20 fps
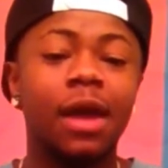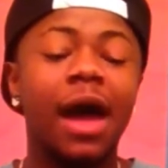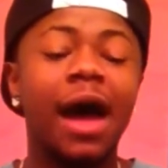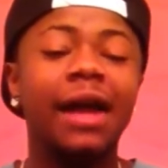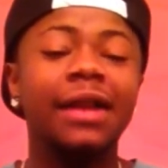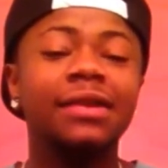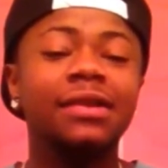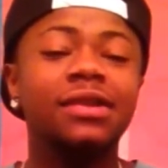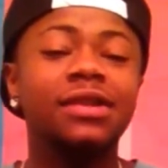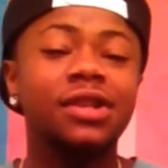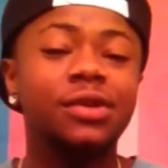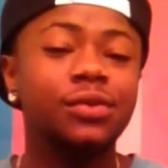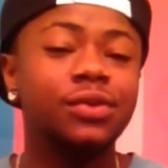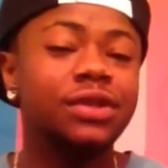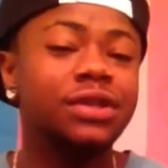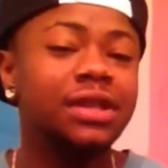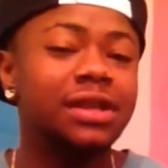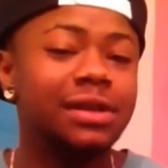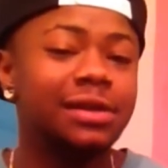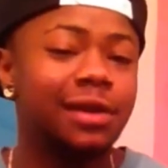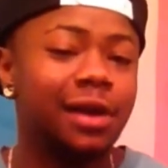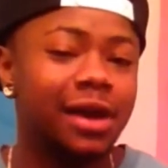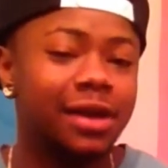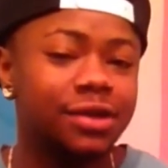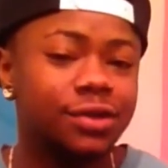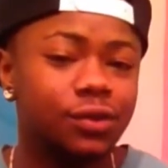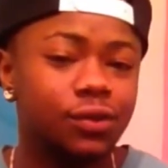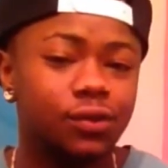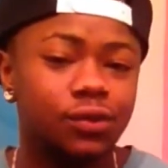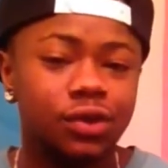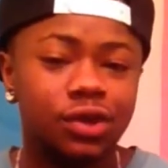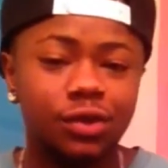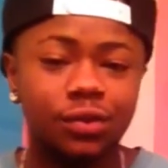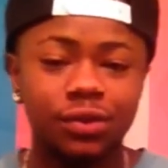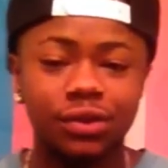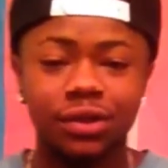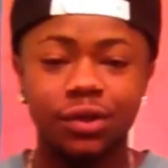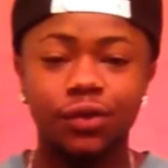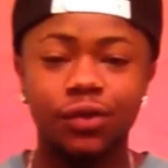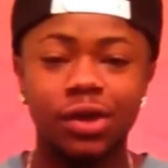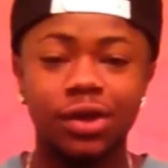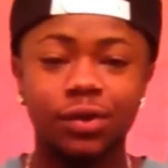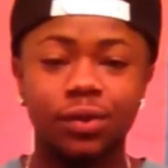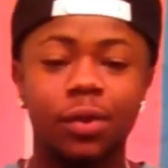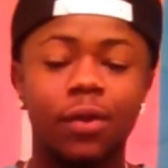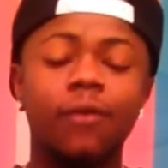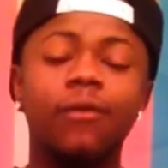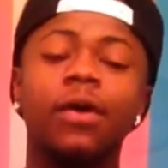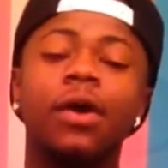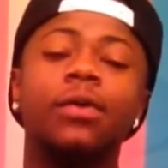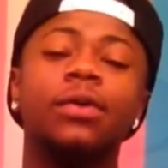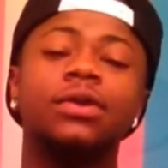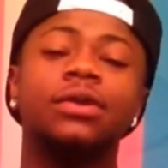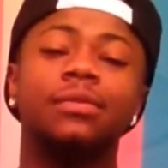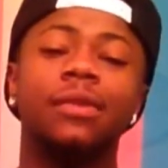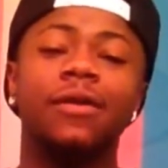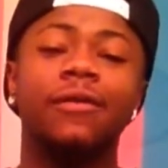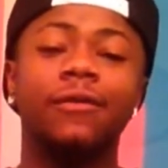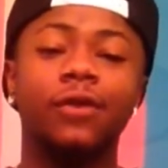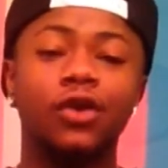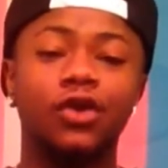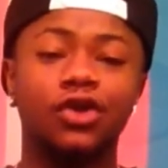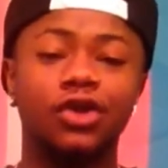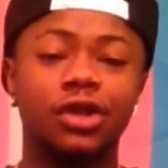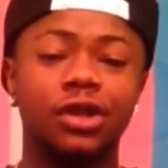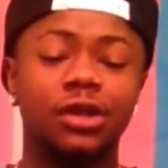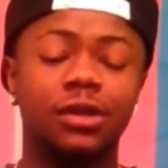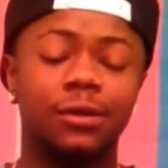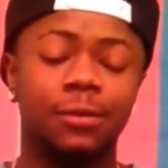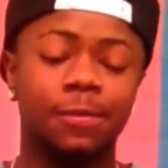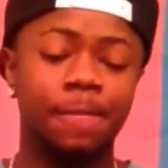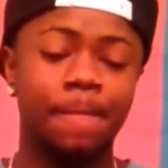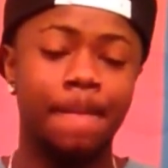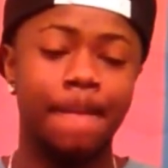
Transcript: And she was still in high school. She was in grade 12. I was in my first year.